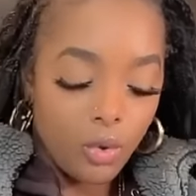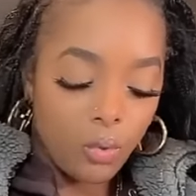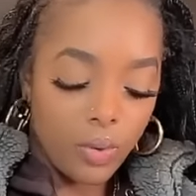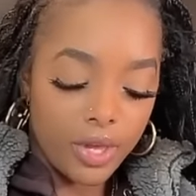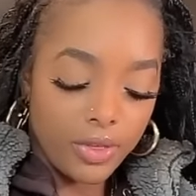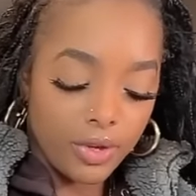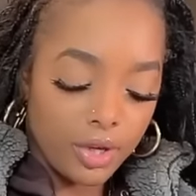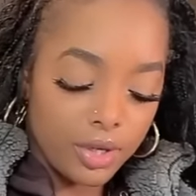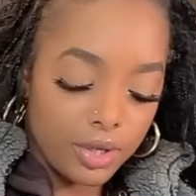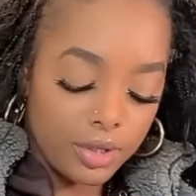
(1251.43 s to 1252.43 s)

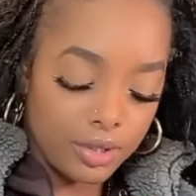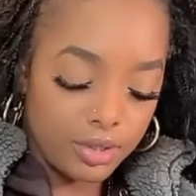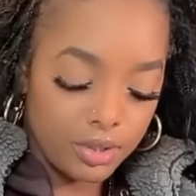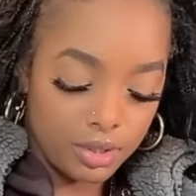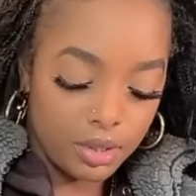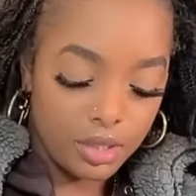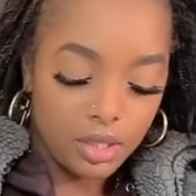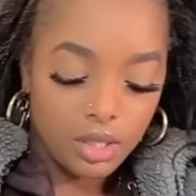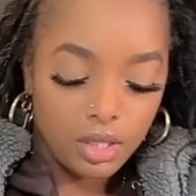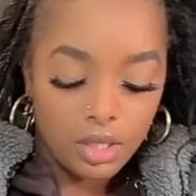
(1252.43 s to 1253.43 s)
Weather
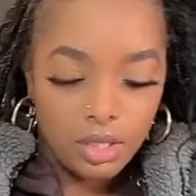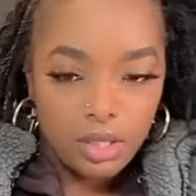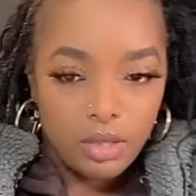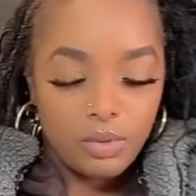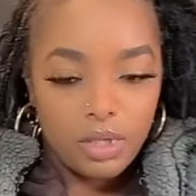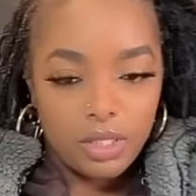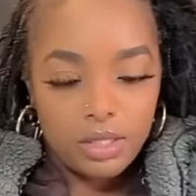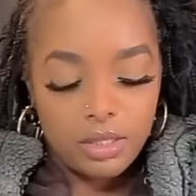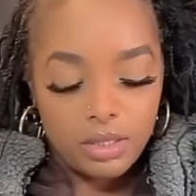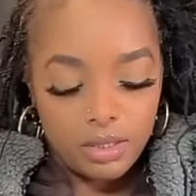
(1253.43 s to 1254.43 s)
what is
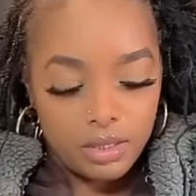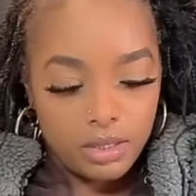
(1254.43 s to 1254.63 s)
this?